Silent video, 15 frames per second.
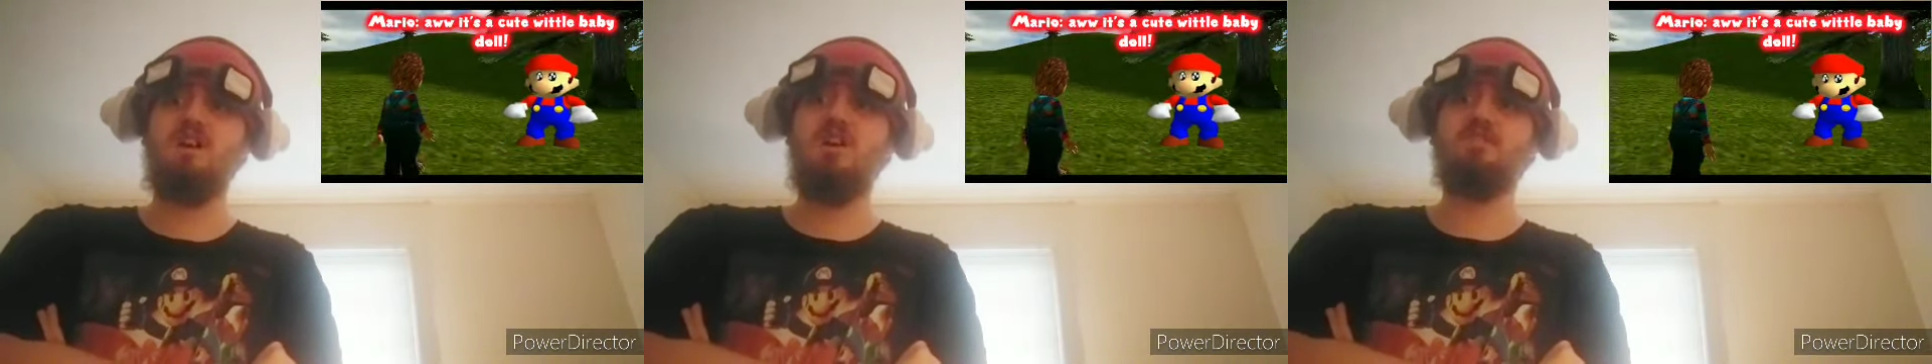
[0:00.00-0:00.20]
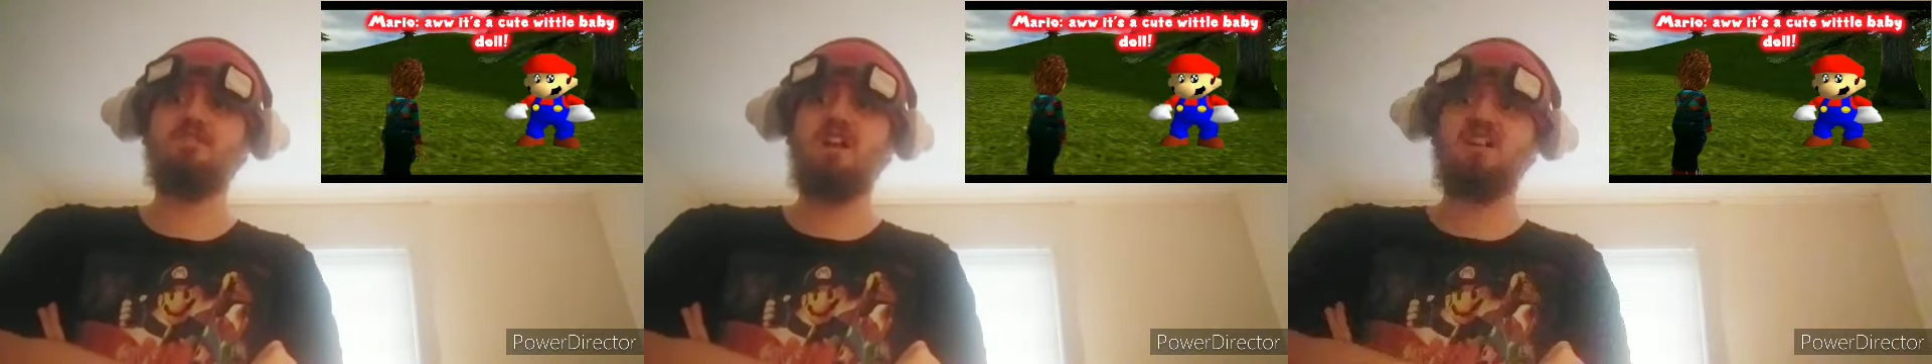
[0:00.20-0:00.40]

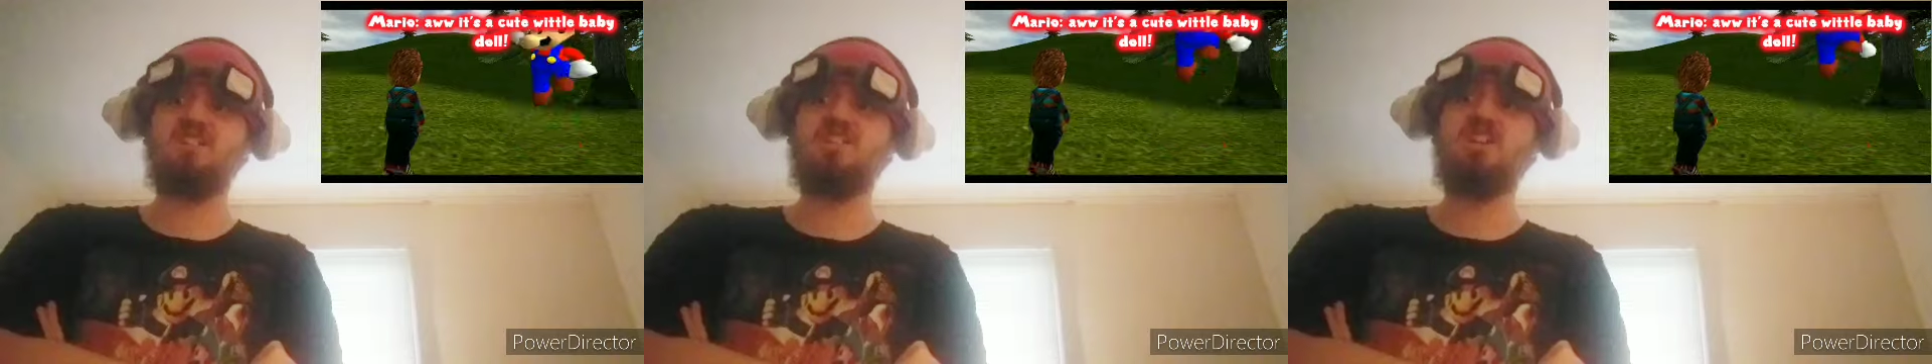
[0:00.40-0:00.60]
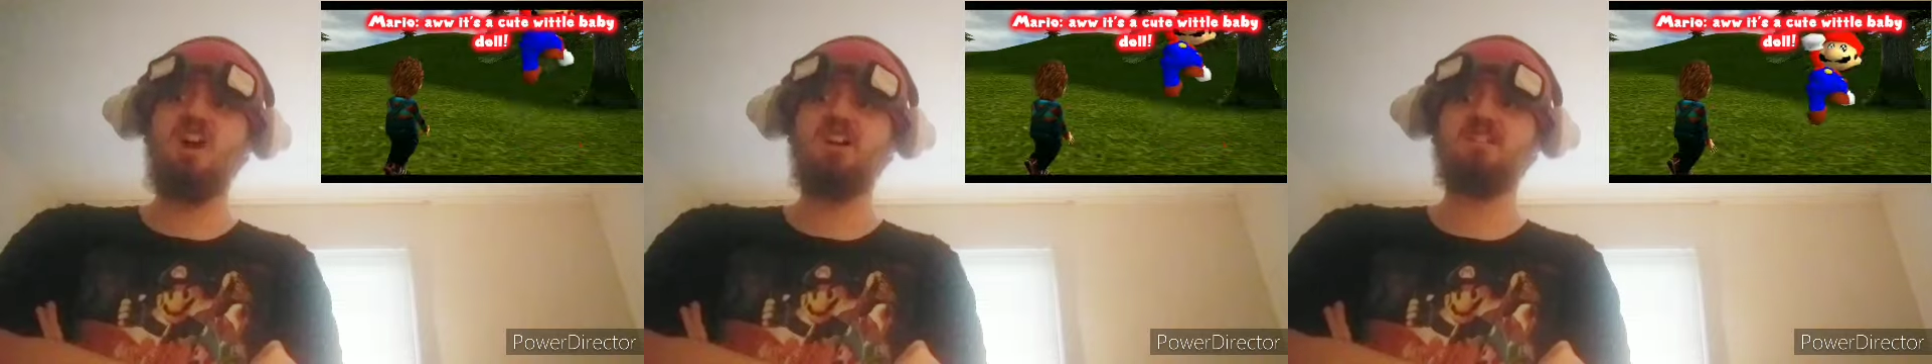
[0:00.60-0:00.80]
Oh,
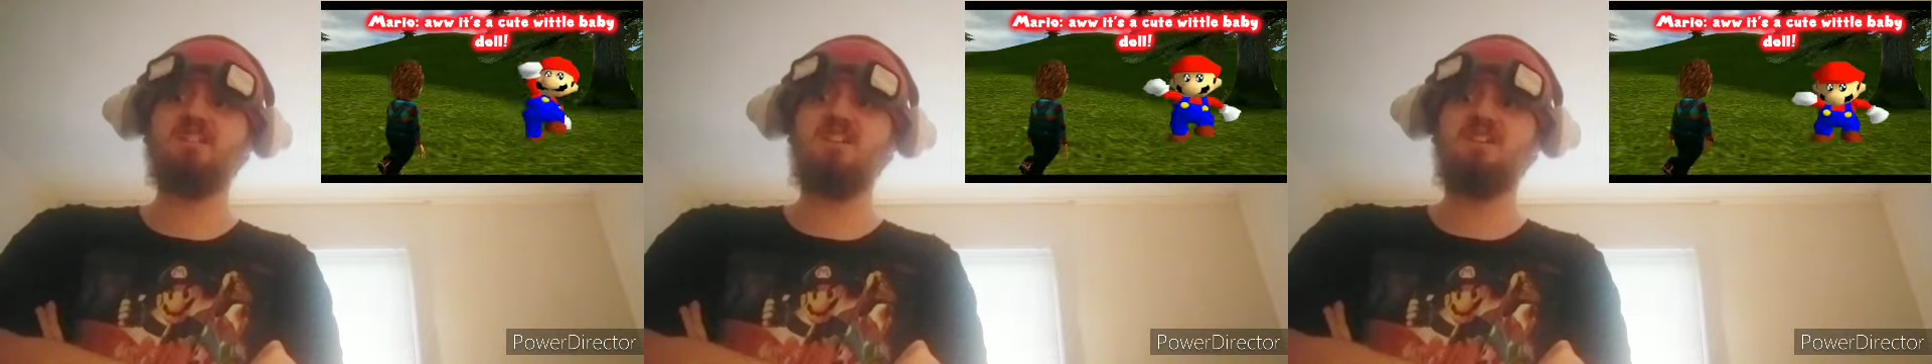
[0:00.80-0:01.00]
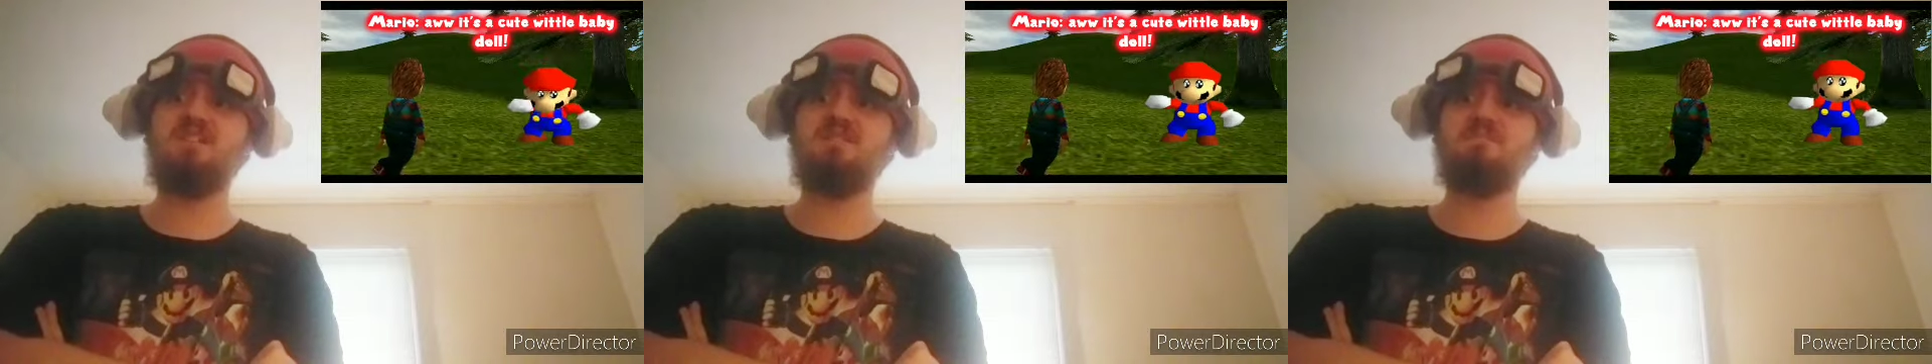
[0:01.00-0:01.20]
yeah,
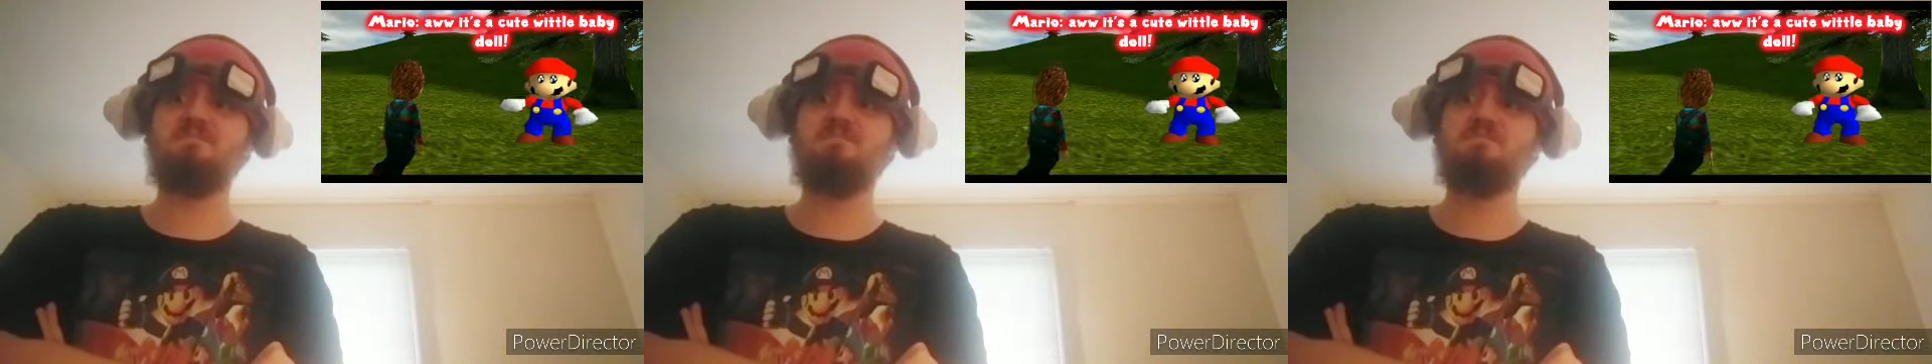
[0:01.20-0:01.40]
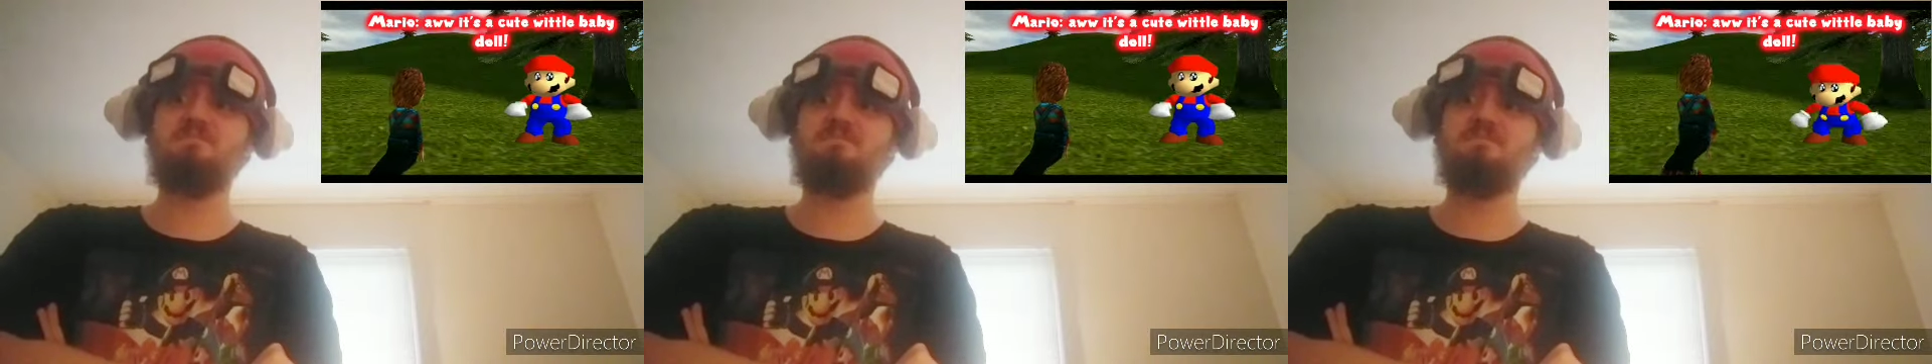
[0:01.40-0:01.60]
Chucky.
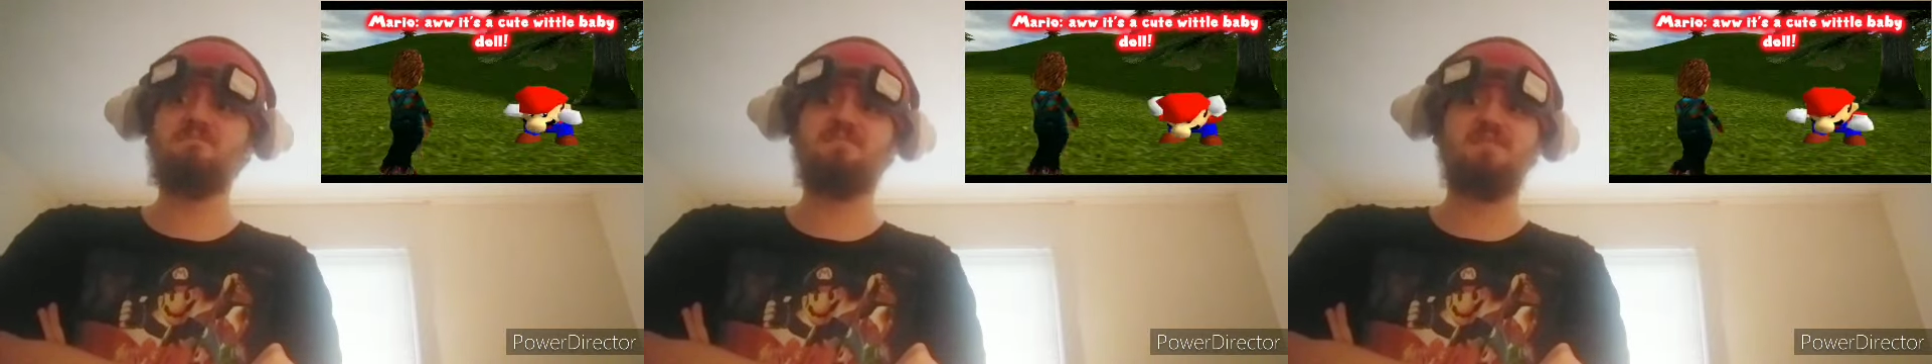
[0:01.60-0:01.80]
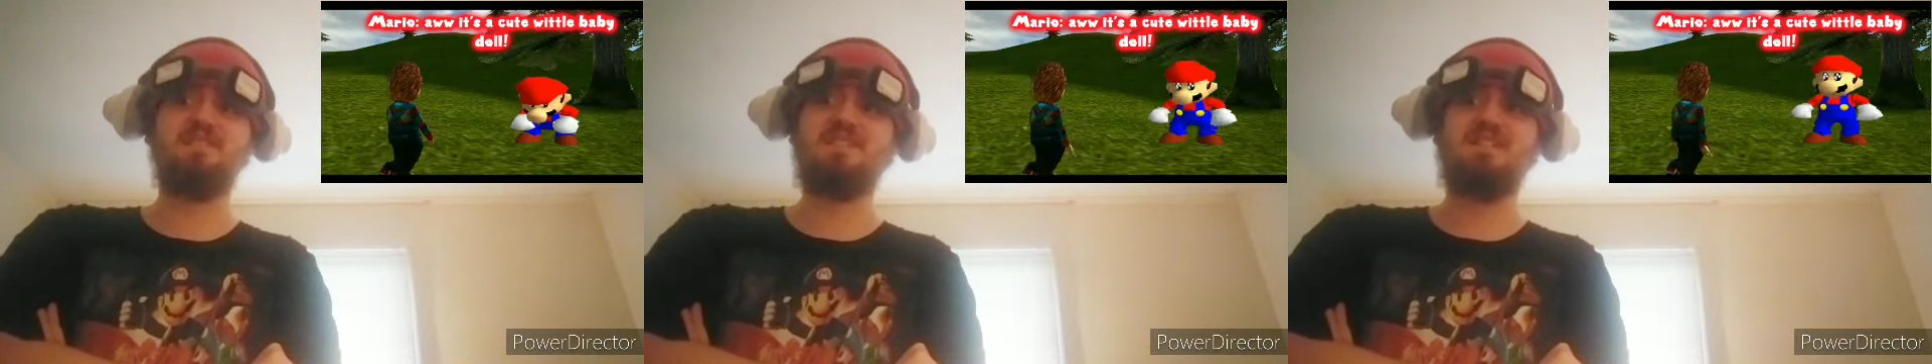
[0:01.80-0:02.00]

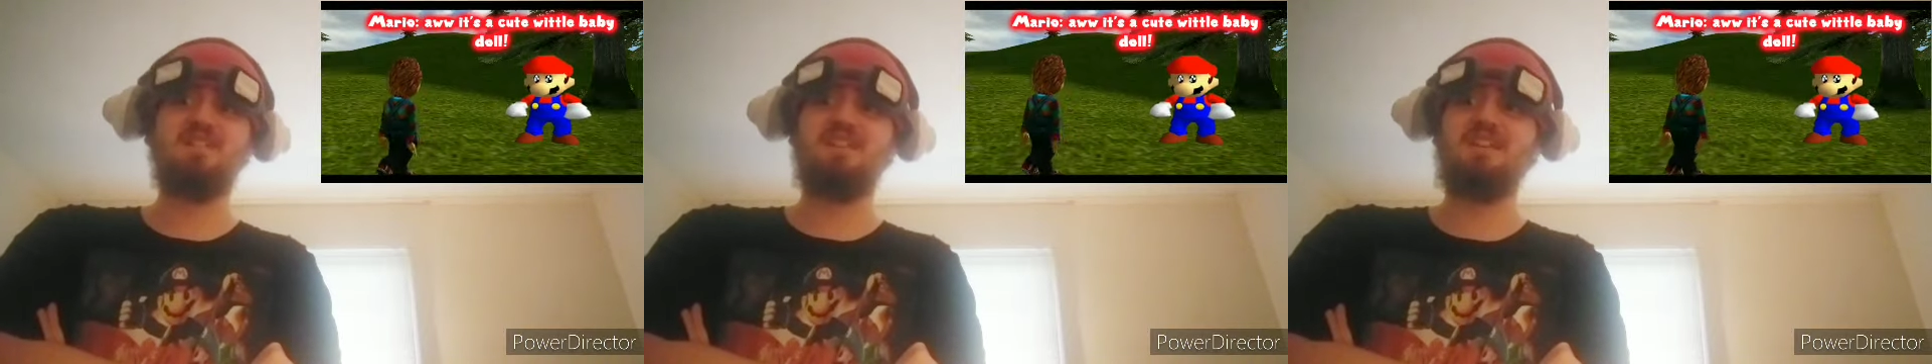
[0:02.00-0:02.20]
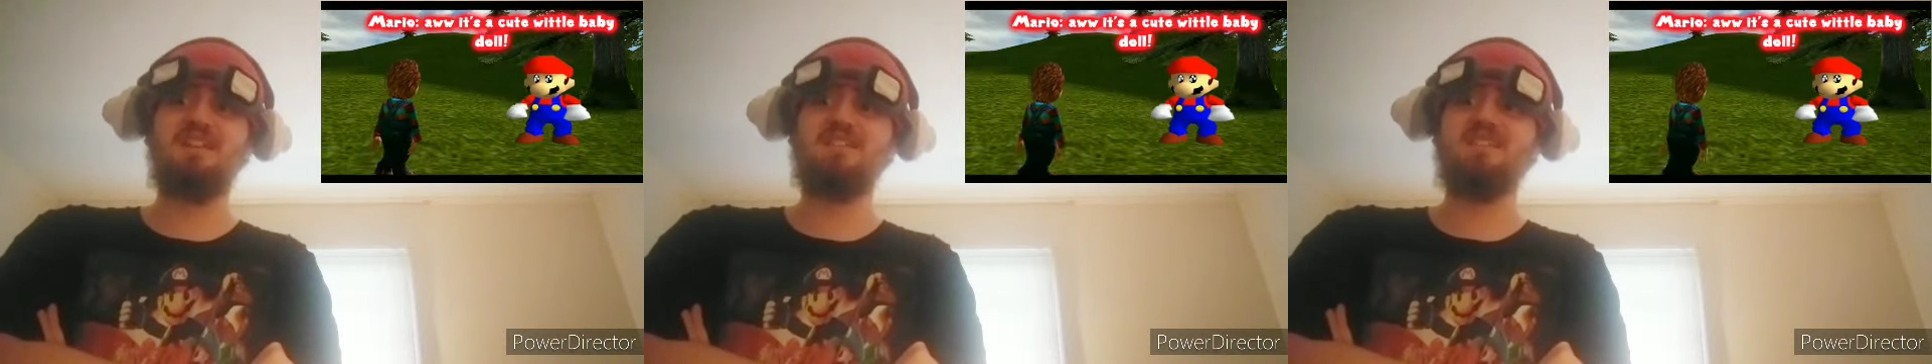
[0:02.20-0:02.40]

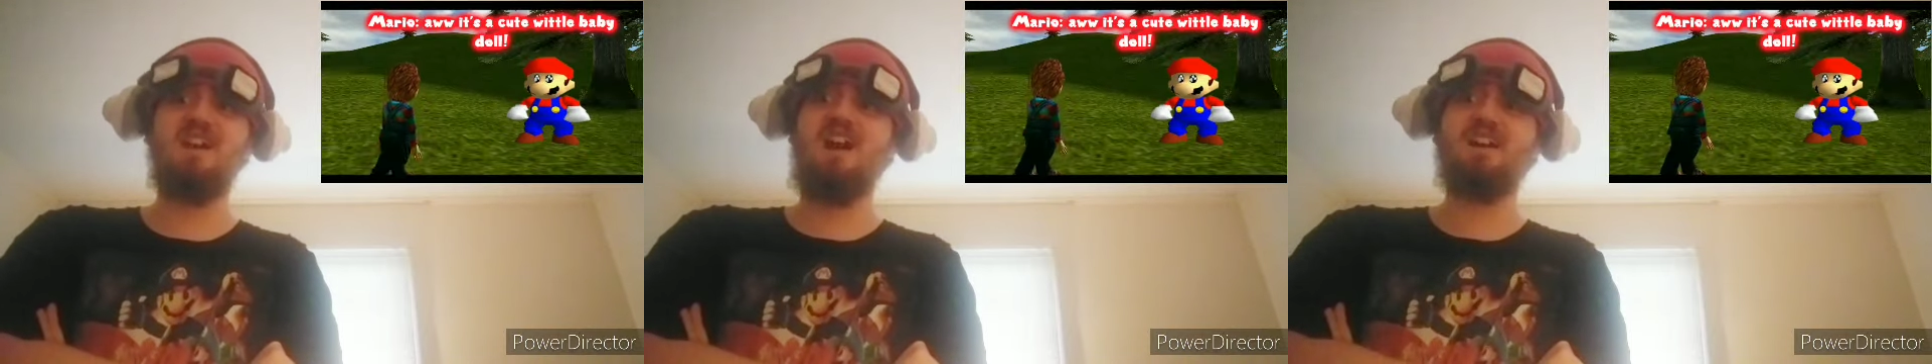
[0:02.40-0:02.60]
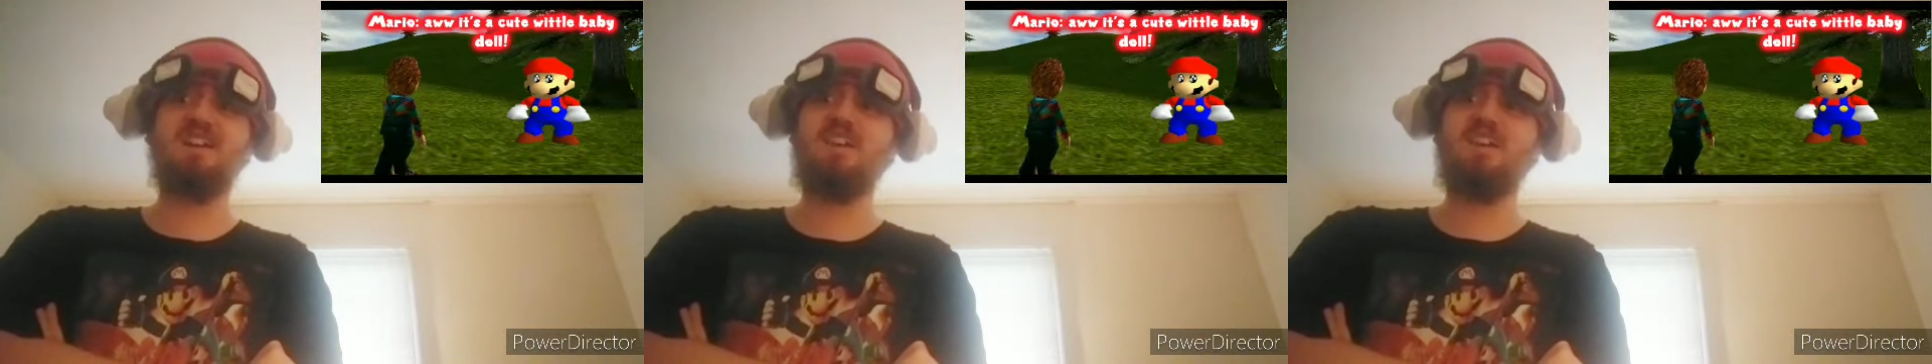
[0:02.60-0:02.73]
He's not